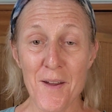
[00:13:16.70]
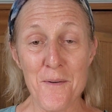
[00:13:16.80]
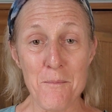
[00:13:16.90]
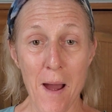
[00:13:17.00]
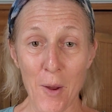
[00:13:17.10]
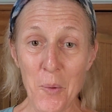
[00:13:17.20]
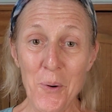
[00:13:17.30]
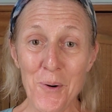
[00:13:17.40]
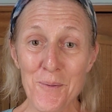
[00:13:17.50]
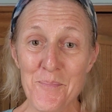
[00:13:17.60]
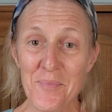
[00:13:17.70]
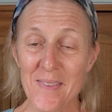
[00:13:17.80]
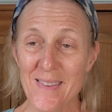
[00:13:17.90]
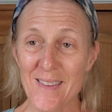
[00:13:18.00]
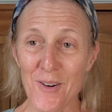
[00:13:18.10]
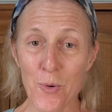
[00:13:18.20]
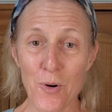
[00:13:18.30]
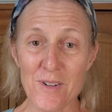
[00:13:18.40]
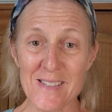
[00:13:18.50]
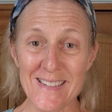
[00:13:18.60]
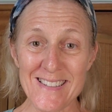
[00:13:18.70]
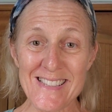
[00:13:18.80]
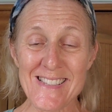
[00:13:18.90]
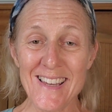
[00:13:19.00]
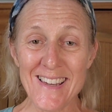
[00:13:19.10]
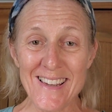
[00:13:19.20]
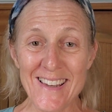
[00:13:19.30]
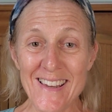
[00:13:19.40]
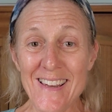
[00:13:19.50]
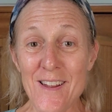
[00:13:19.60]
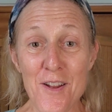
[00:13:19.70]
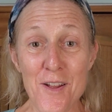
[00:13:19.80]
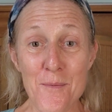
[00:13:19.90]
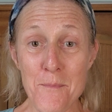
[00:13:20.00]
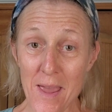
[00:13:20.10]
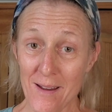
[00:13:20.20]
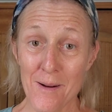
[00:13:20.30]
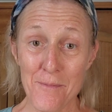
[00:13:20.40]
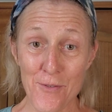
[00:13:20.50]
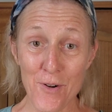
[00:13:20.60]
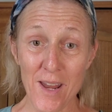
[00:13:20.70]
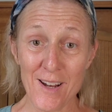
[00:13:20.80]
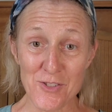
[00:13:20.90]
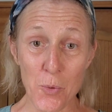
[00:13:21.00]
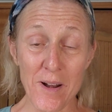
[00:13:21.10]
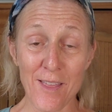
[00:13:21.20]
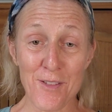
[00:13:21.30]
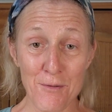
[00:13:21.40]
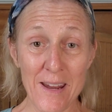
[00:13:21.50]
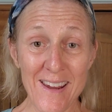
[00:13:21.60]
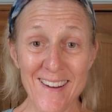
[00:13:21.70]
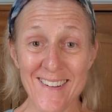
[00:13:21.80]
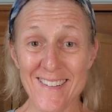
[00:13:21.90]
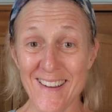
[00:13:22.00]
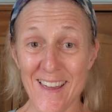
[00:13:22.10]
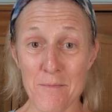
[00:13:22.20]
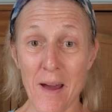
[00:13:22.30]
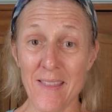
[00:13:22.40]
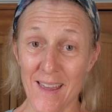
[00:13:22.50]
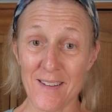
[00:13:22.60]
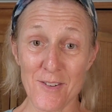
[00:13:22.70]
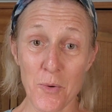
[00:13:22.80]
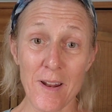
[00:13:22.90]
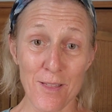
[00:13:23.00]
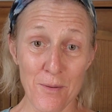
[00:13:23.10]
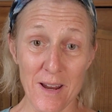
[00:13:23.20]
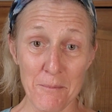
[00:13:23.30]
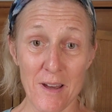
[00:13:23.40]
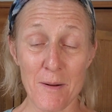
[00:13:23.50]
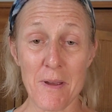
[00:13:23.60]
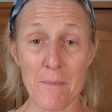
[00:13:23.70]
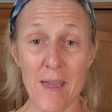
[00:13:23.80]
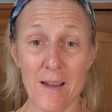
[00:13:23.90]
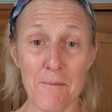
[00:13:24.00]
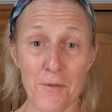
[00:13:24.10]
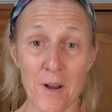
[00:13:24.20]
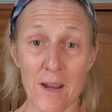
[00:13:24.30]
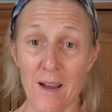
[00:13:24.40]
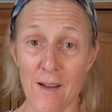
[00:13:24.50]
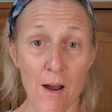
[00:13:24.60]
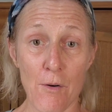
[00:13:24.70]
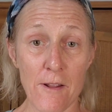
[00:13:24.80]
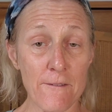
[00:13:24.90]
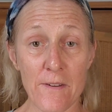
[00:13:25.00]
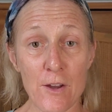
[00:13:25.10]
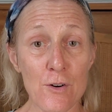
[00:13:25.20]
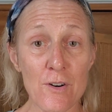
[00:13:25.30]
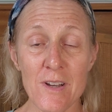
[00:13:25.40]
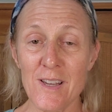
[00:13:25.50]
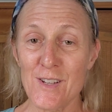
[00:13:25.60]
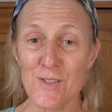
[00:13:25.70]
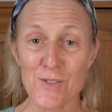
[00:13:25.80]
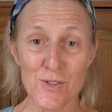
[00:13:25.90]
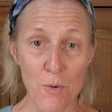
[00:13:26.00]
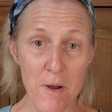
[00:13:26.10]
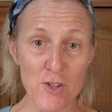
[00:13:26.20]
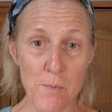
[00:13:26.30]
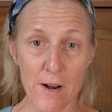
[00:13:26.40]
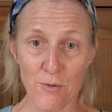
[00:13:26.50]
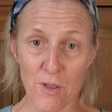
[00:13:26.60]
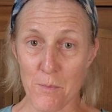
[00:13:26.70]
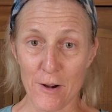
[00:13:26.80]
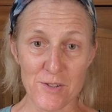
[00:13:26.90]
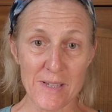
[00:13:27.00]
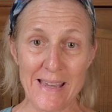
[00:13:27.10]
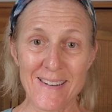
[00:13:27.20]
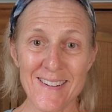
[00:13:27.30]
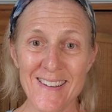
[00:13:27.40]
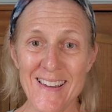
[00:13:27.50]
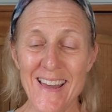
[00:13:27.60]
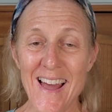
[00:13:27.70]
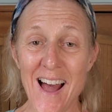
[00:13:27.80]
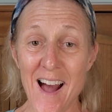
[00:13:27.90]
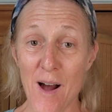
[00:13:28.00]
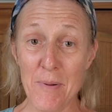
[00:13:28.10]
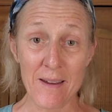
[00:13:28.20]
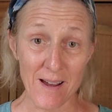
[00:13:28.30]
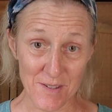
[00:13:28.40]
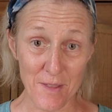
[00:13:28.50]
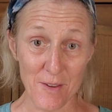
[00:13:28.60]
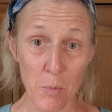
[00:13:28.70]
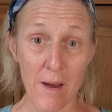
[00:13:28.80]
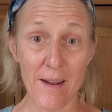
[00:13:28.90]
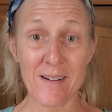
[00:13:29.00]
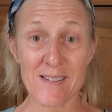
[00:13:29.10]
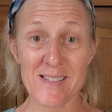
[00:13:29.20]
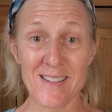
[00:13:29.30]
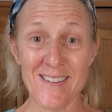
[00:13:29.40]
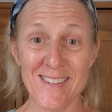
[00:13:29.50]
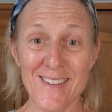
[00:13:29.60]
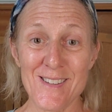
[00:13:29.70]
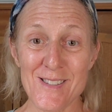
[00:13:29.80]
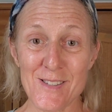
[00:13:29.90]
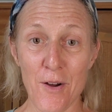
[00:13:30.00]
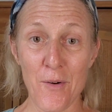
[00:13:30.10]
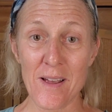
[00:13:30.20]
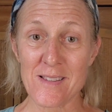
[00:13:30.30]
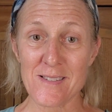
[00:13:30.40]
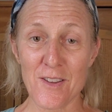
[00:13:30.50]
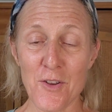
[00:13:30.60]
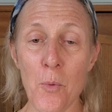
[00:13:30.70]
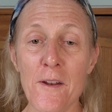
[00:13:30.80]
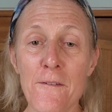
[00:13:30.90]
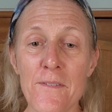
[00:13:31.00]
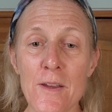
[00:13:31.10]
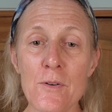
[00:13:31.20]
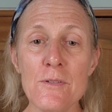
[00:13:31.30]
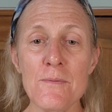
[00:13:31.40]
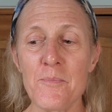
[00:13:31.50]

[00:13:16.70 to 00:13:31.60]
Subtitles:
My goal, of course, is makeup free in 23, and by the end of 23 I'm going to be makeup free. I already feel so much better with bare skin because of these products. So it's, you want to feel,